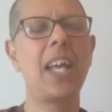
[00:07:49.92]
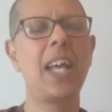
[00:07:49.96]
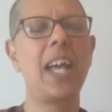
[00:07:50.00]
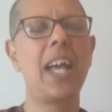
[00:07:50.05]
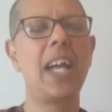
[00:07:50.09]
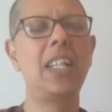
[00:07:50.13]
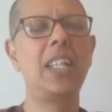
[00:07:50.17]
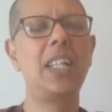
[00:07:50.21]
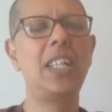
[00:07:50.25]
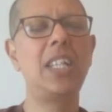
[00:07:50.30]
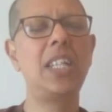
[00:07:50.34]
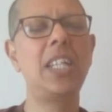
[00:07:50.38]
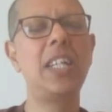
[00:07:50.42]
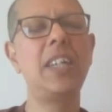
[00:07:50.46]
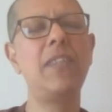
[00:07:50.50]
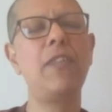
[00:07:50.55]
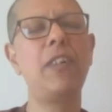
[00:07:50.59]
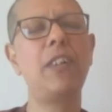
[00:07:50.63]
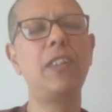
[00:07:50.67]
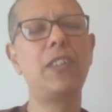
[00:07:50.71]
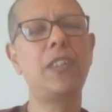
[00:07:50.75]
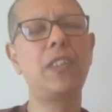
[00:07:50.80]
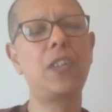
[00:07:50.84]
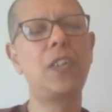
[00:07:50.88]
And she
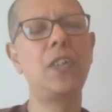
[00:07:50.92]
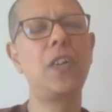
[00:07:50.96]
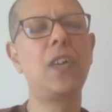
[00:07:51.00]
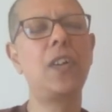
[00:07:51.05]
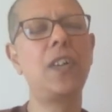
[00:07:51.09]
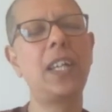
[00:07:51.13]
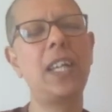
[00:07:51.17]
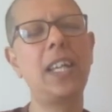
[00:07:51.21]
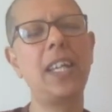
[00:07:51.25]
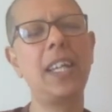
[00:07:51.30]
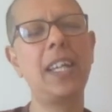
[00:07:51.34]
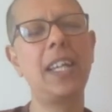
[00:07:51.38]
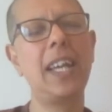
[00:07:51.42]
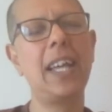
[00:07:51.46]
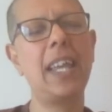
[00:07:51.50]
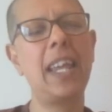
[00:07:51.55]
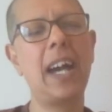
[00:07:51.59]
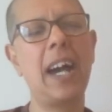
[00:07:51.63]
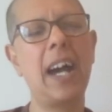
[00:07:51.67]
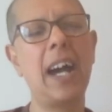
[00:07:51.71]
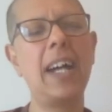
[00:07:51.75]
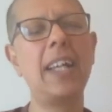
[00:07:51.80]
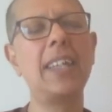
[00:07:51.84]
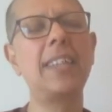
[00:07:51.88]
was talking and
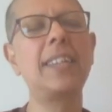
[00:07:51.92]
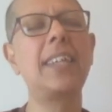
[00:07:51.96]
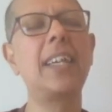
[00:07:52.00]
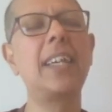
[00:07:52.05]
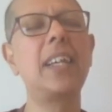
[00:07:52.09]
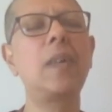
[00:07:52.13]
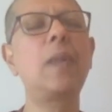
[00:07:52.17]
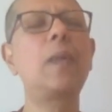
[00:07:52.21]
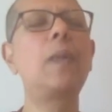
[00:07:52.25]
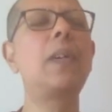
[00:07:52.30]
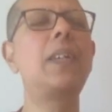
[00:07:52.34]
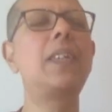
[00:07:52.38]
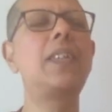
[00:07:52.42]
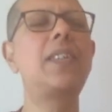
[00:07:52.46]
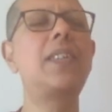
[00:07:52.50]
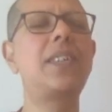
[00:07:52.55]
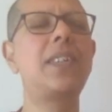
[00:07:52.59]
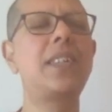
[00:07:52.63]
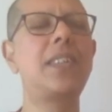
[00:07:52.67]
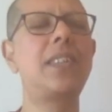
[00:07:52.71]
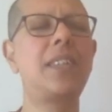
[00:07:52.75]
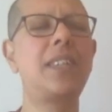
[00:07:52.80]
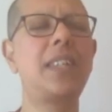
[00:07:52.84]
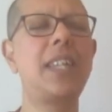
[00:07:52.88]
asking
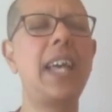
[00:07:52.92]
questions.